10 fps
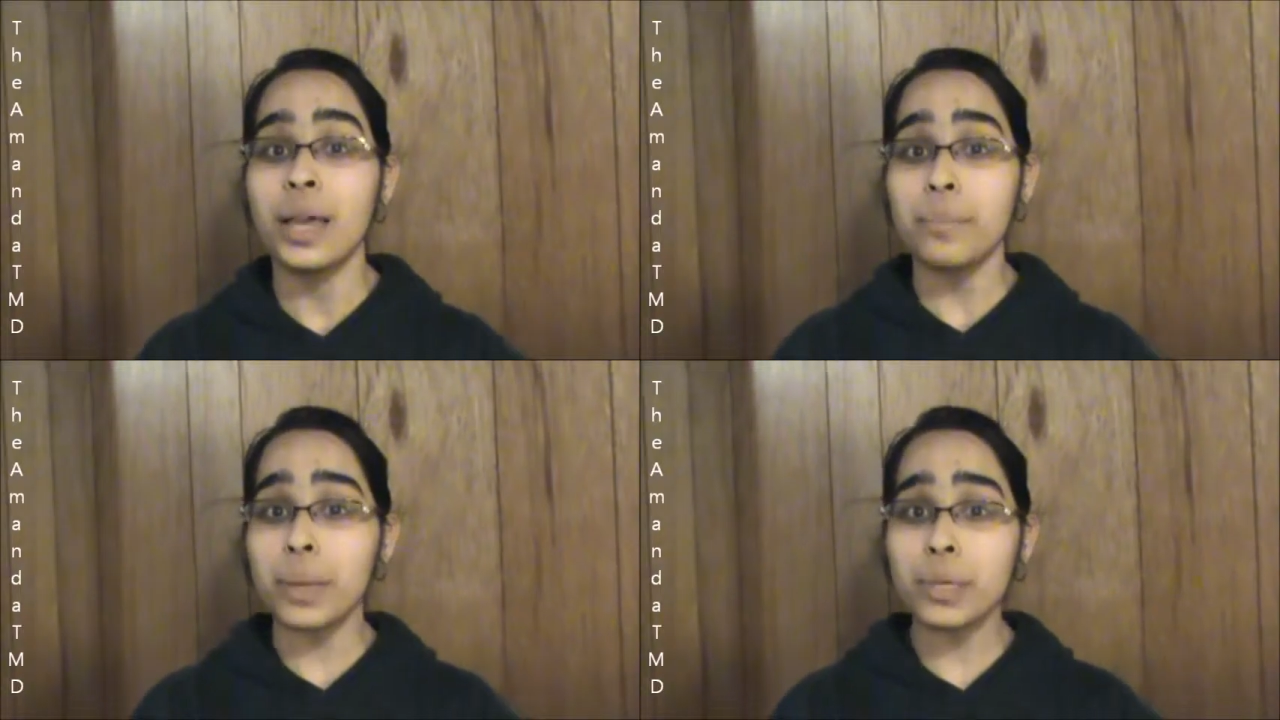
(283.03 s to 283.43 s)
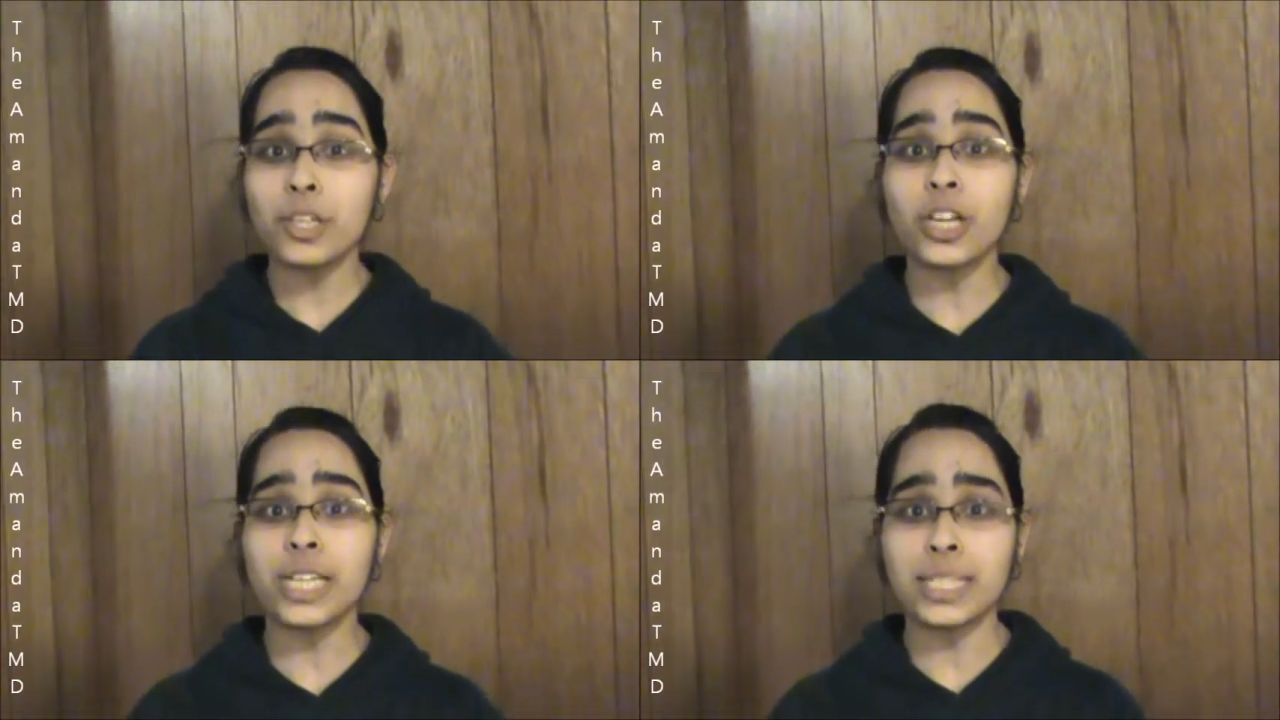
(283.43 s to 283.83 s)
maybe
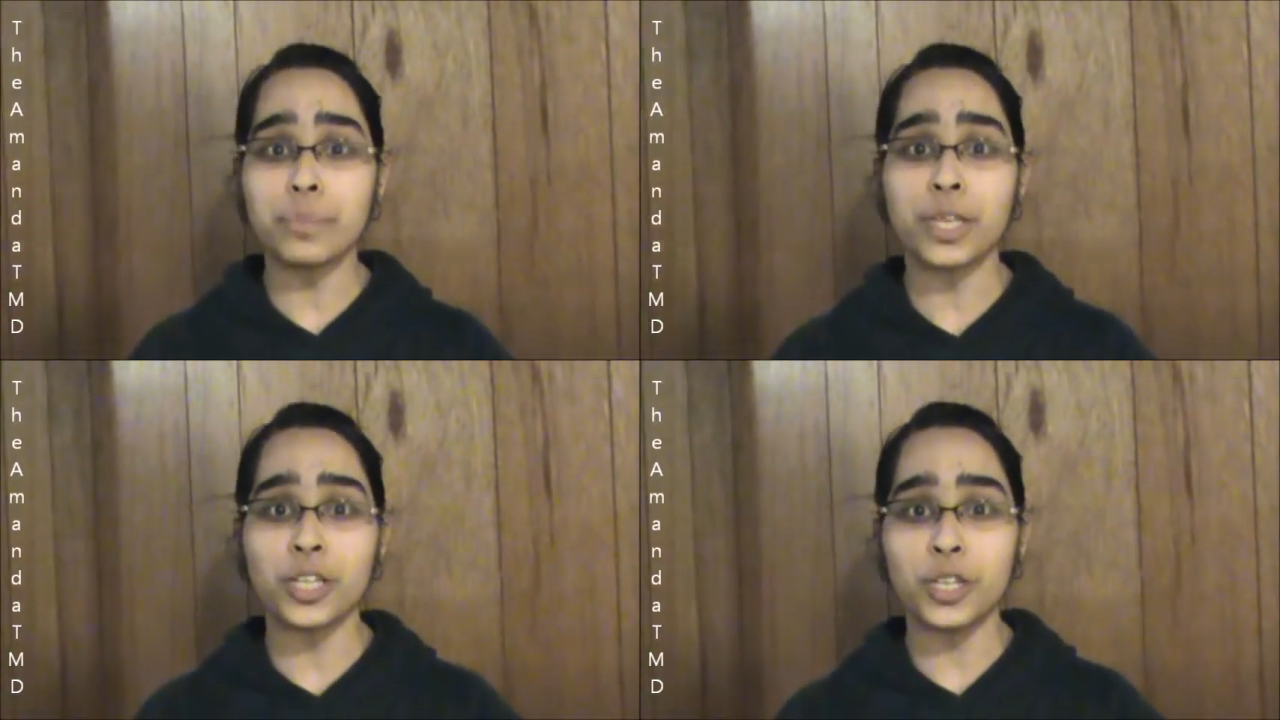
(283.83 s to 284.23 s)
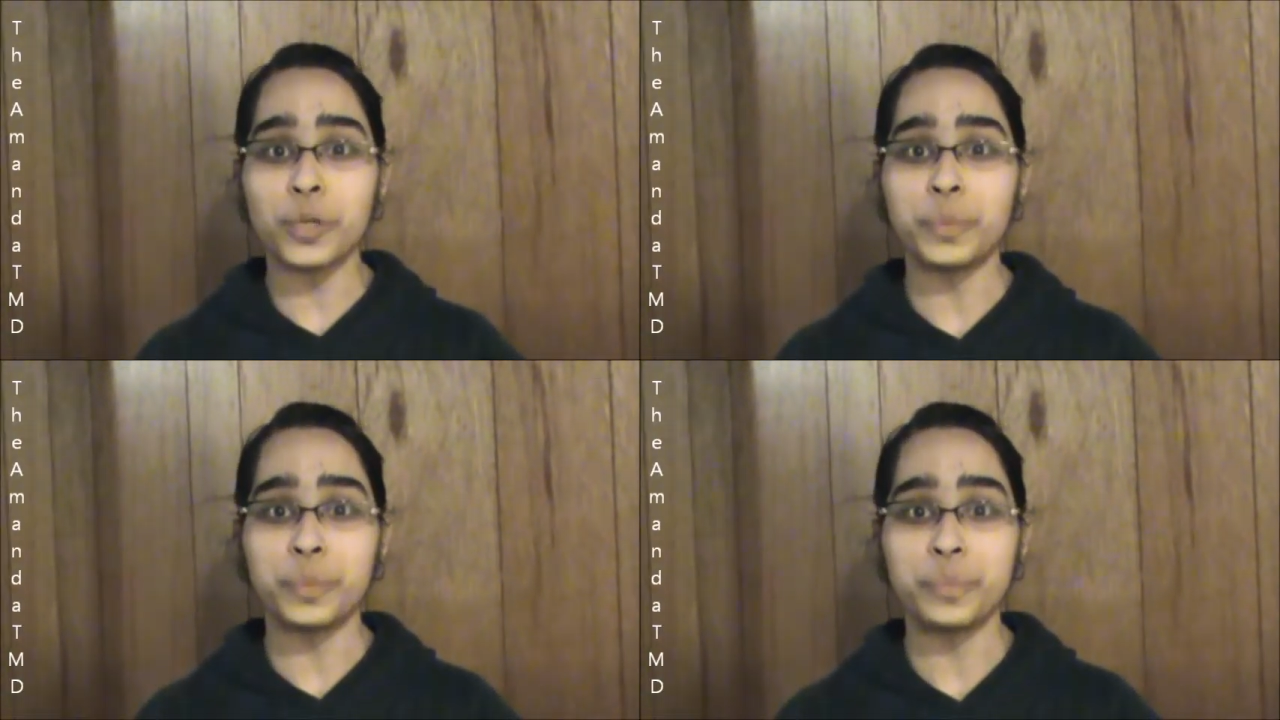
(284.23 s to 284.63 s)
learning something
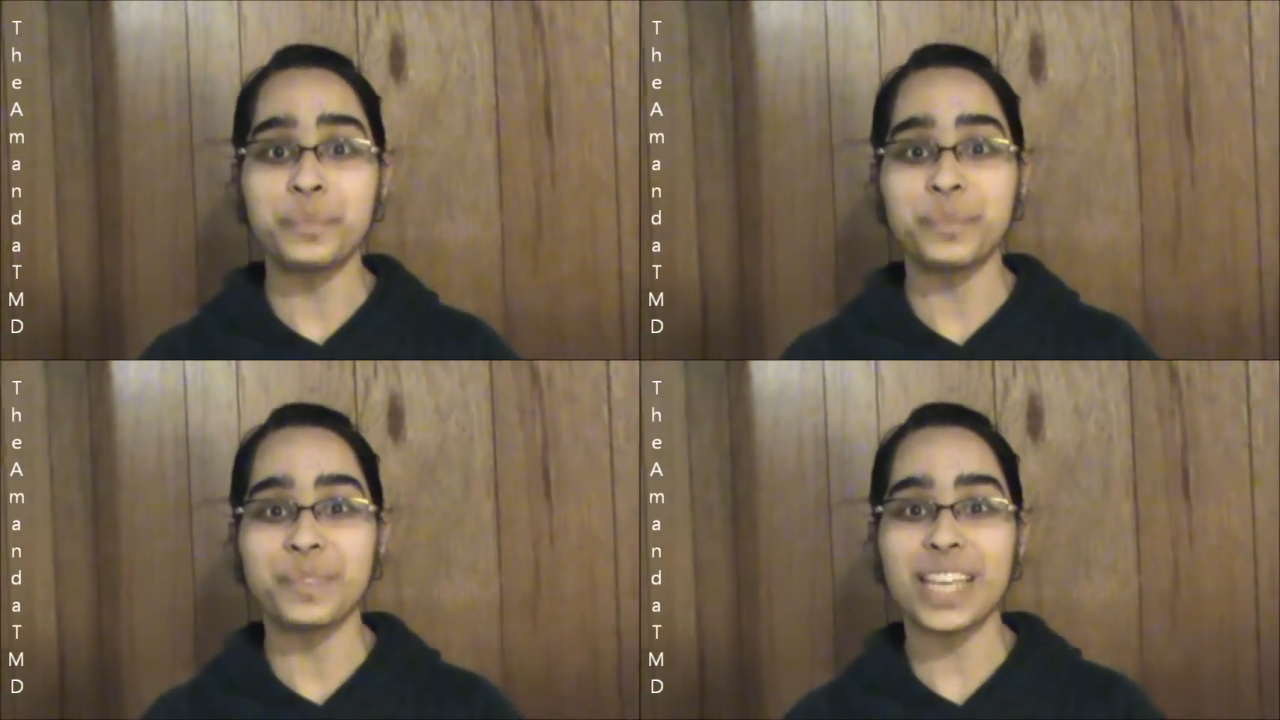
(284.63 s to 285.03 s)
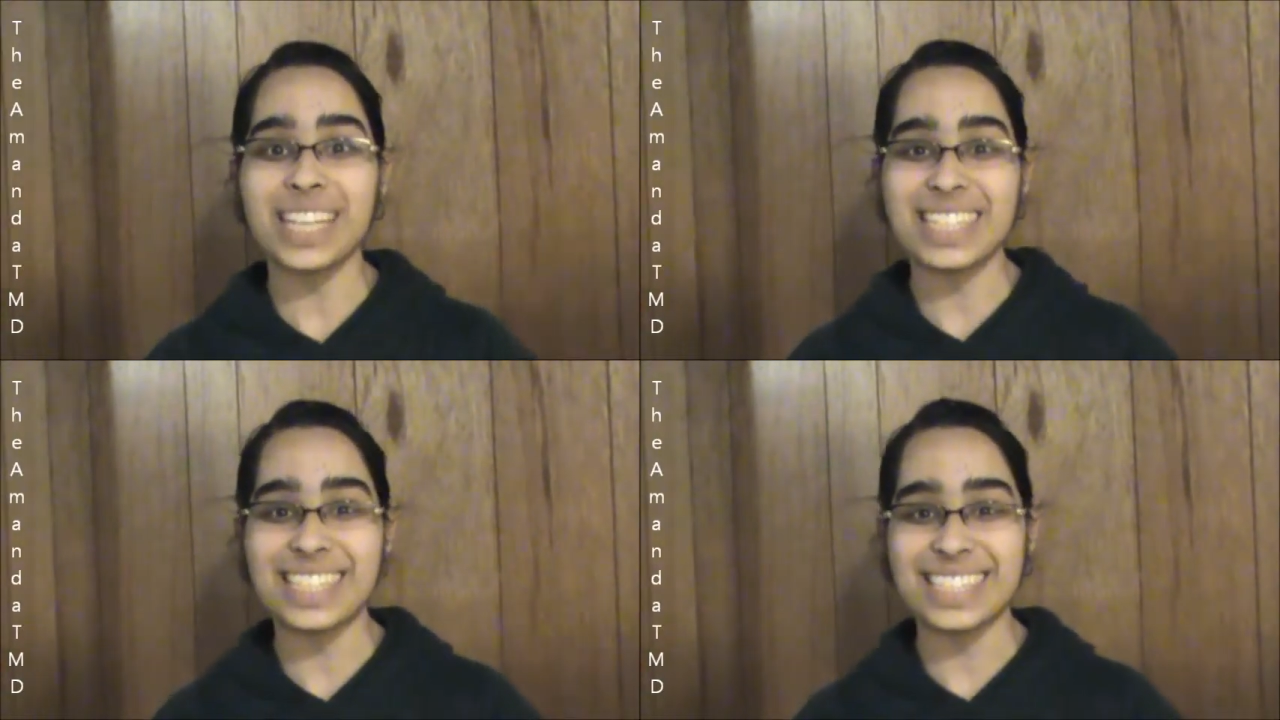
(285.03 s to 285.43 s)
new.
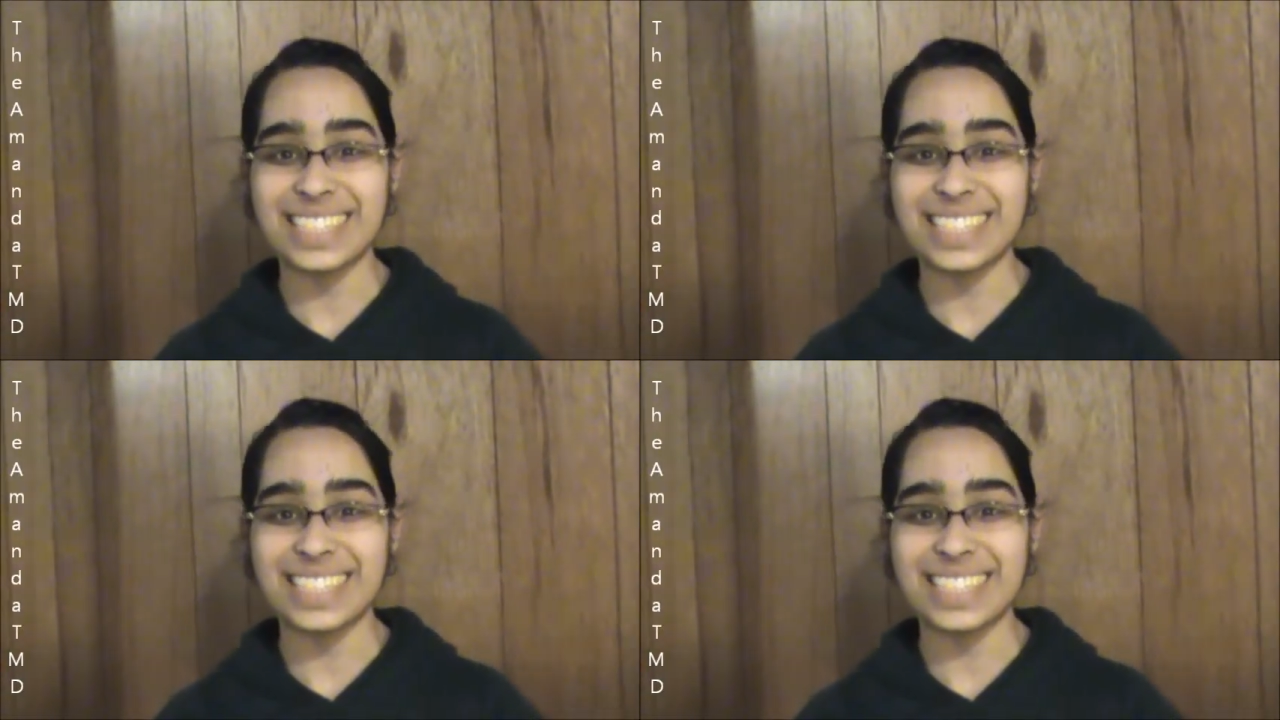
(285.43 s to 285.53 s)
Thanks!